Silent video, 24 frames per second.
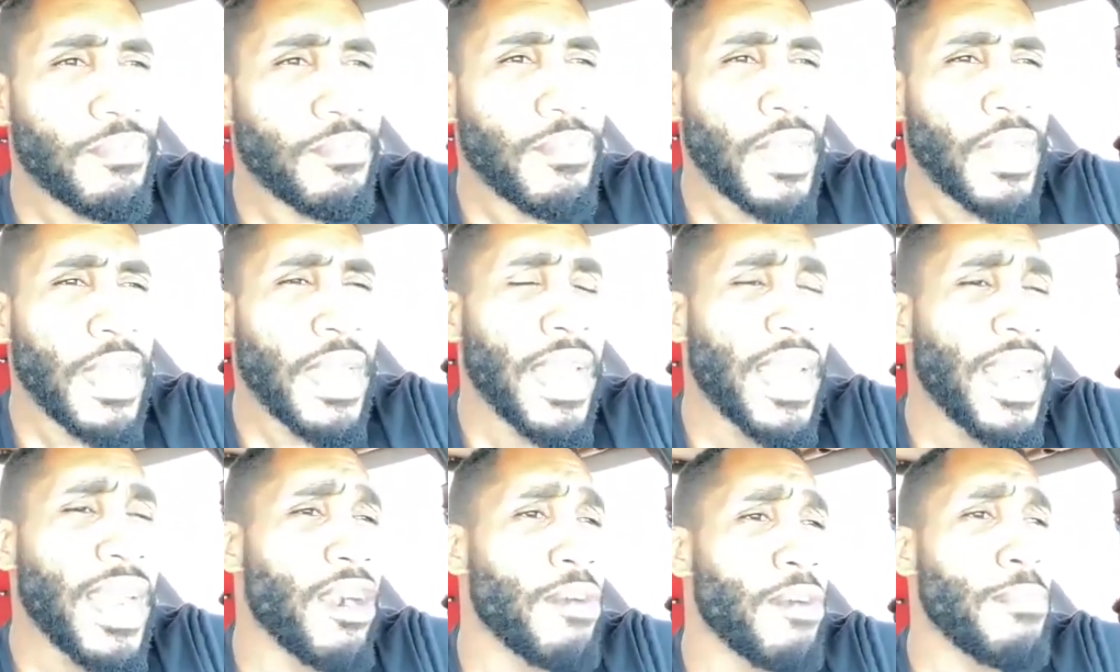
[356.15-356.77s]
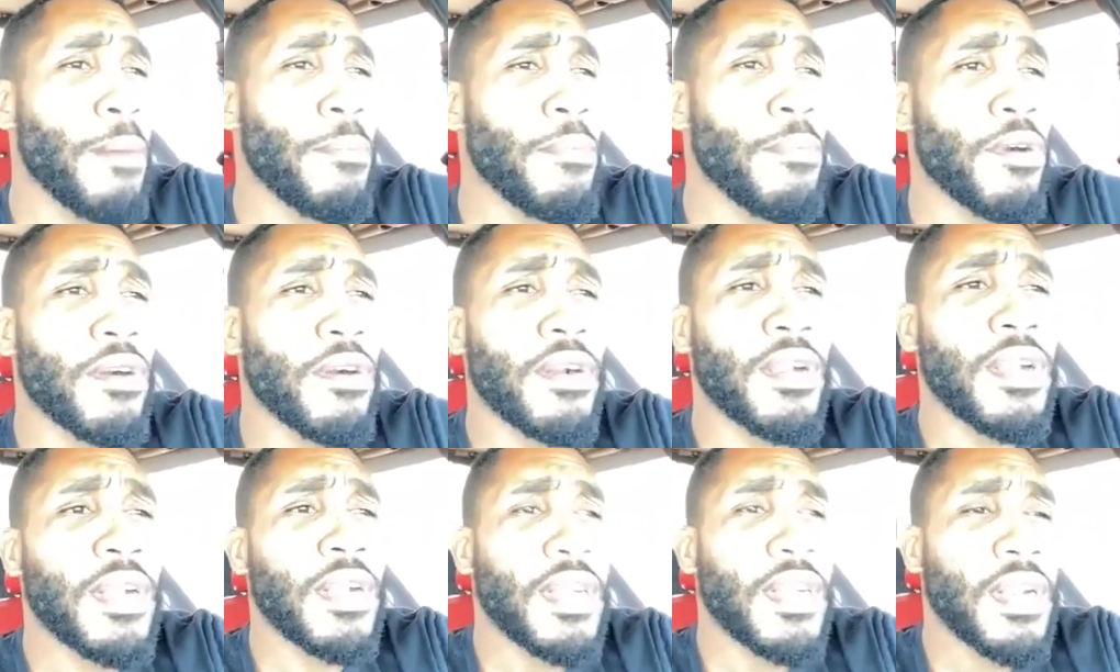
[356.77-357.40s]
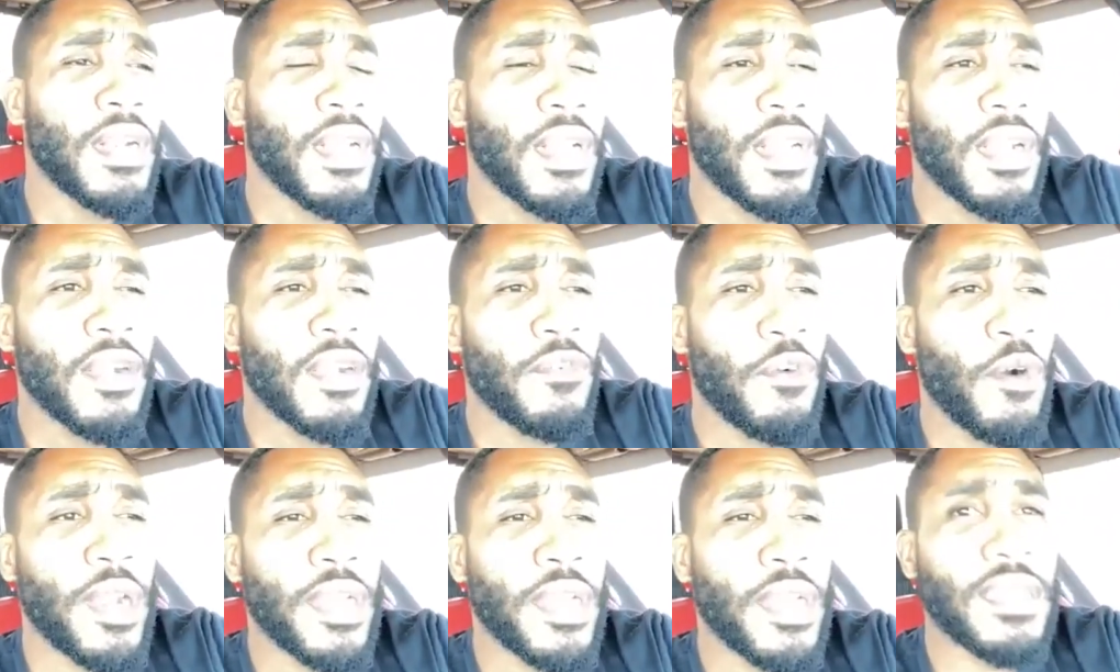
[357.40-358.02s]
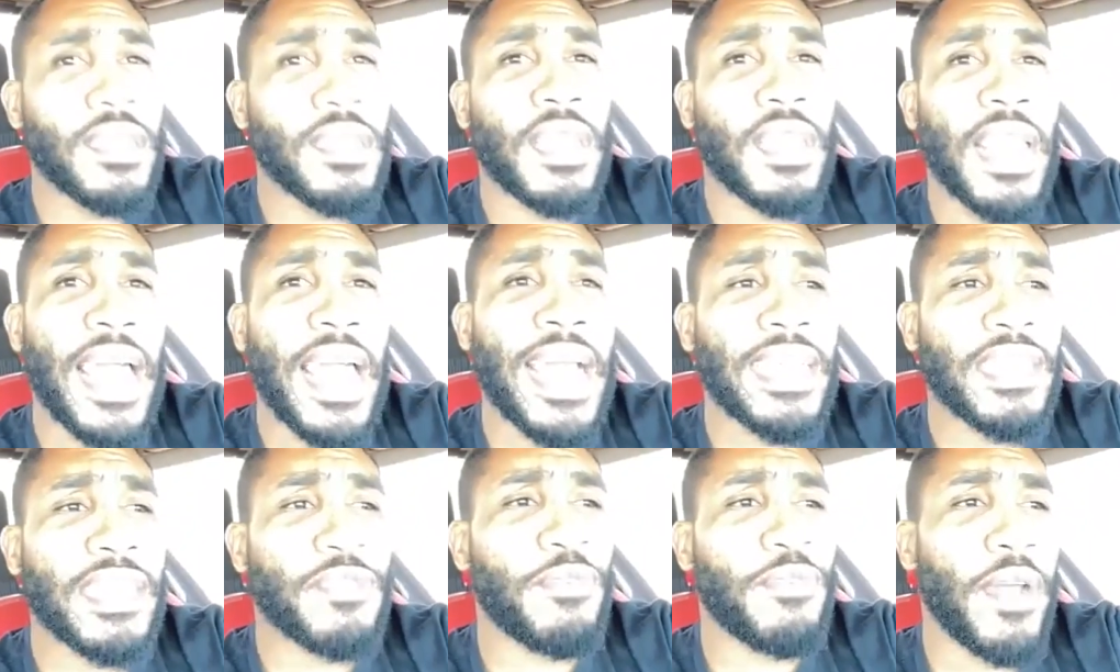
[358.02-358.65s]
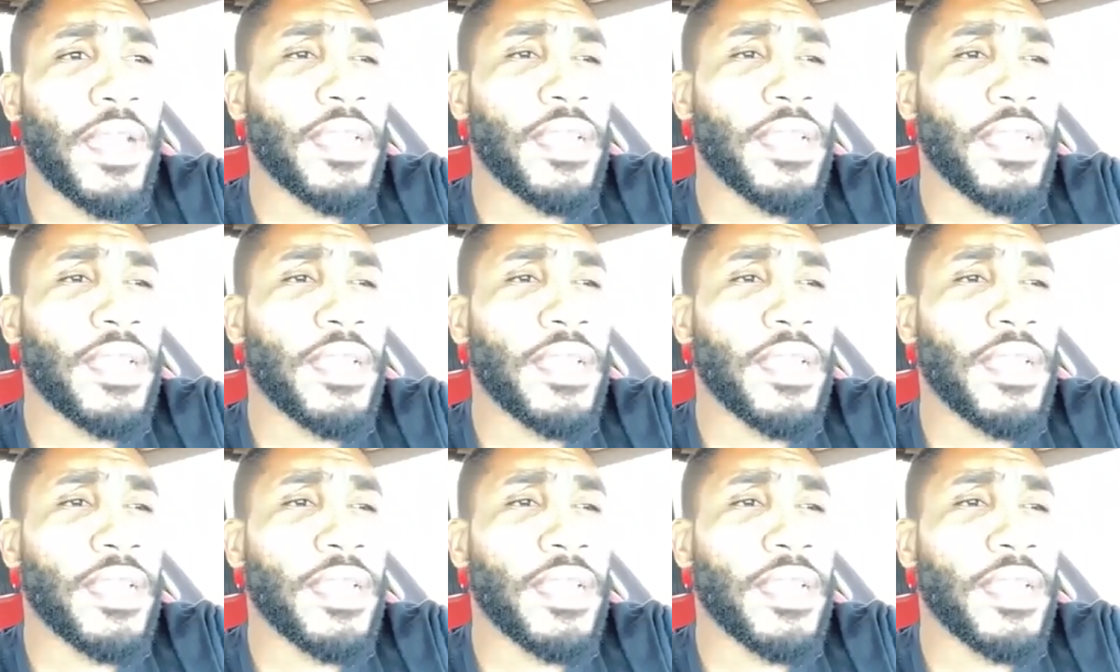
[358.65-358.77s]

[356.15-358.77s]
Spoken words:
And I remember for his last fight,